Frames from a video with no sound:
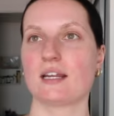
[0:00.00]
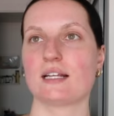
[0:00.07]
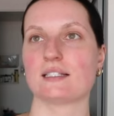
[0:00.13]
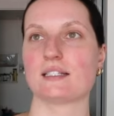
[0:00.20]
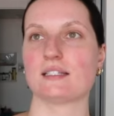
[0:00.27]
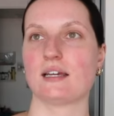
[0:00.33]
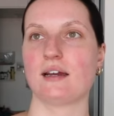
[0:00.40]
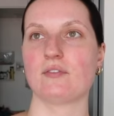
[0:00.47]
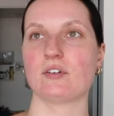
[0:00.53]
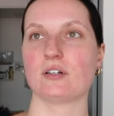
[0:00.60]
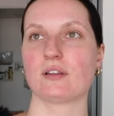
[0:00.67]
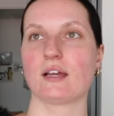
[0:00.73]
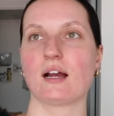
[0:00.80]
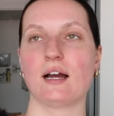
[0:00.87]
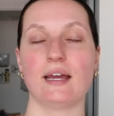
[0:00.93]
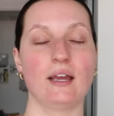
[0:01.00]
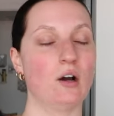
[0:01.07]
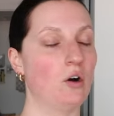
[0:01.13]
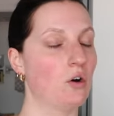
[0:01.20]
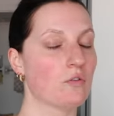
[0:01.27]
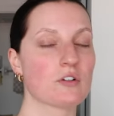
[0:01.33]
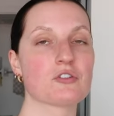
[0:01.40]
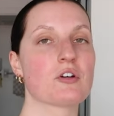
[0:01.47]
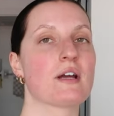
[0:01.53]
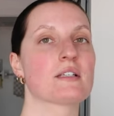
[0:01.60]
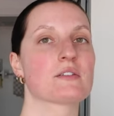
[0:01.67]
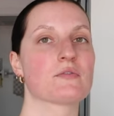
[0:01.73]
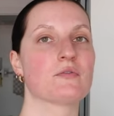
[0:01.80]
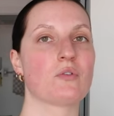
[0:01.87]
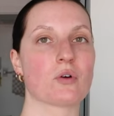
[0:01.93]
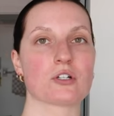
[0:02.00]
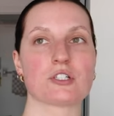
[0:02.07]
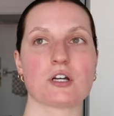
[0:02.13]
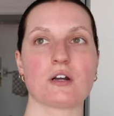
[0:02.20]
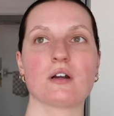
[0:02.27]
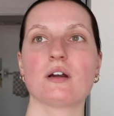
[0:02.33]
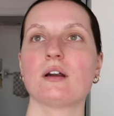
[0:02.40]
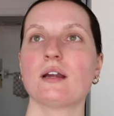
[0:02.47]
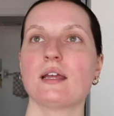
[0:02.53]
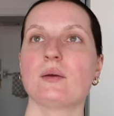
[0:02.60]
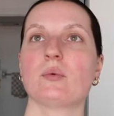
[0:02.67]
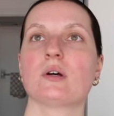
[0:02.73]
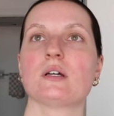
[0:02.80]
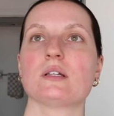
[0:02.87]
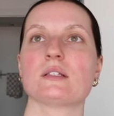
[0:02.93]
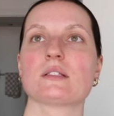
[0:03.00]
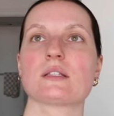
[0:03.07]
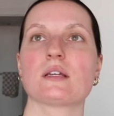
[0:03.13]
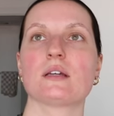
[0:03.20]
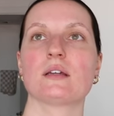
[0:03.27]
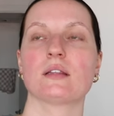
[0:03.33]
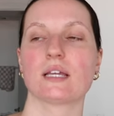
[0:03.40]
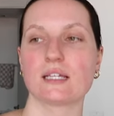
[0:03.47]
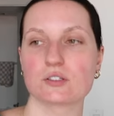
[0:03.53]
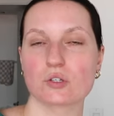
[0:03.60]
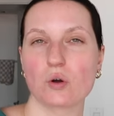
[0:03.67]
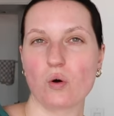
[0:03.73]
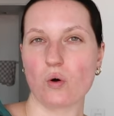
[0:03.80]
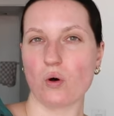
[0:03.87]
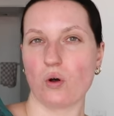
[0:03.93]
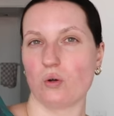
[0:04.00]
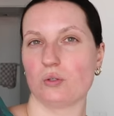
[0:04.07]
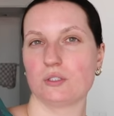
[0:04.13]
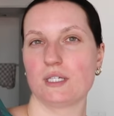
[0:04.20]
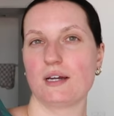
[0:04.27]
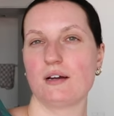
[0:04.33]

the nicest day ever. Like I overdressed for sure. It was like it's cold